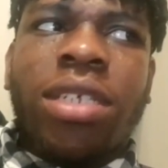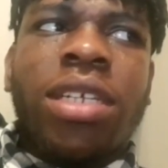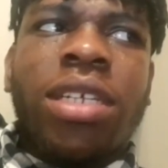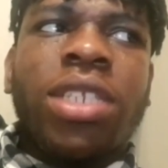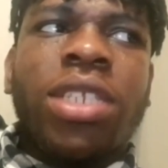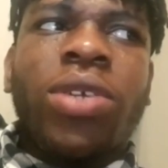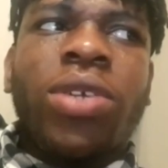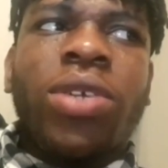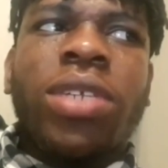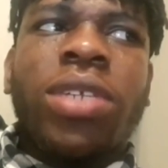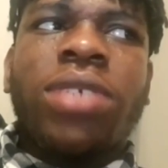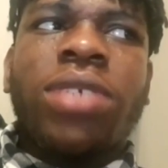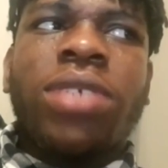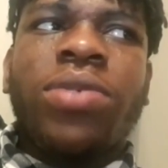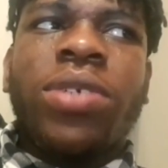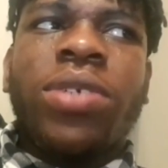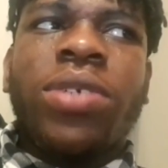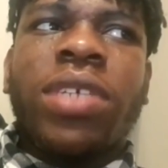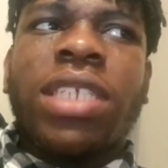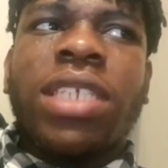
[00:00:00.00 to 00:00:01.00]
The only
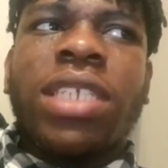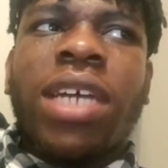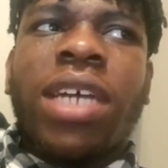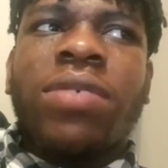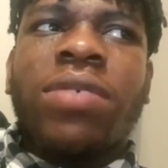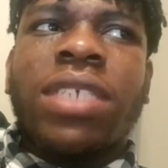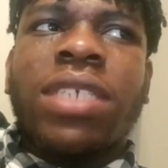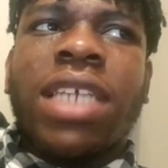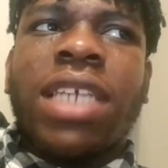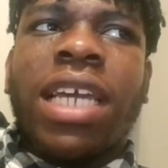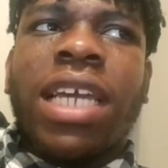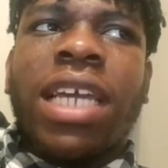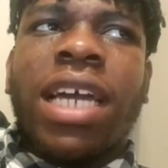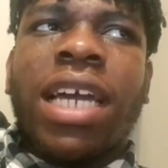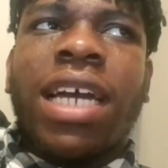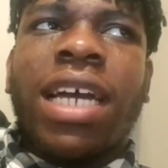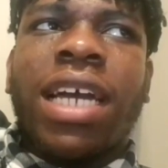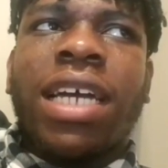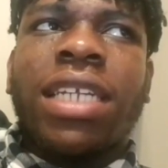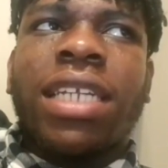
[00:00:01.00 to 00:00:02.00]
regret I would say
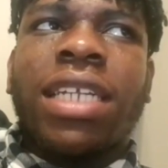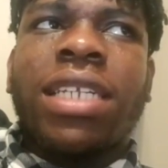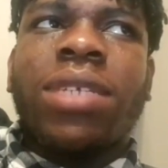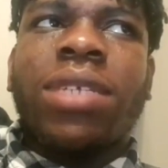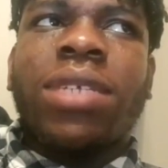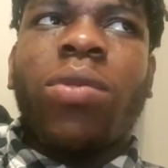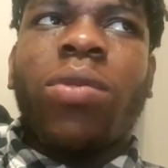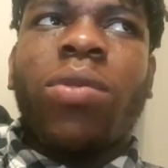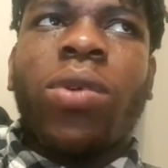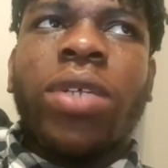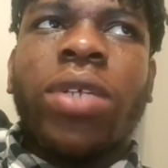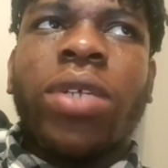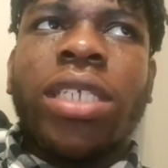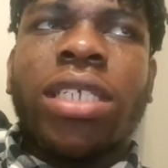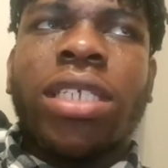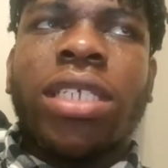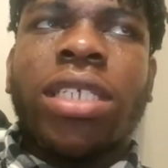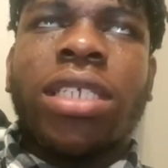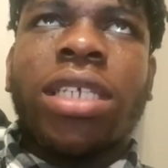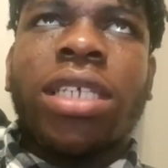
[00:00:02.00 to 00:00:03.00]
I had
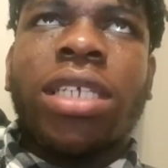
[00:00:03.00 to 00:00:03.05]
was